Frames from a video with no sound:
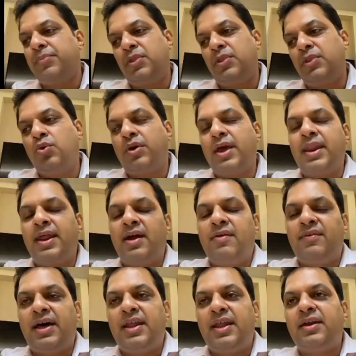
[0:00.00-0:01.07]
you can
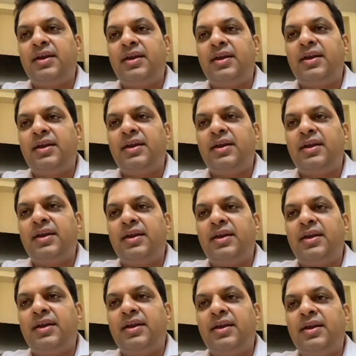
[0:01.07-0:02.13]
have direct equity
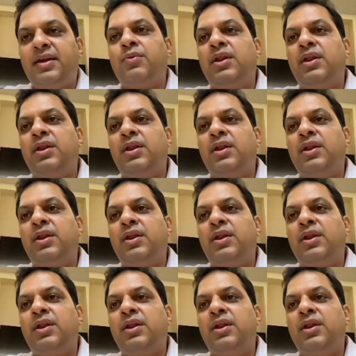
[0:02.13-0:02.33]
exposure as well.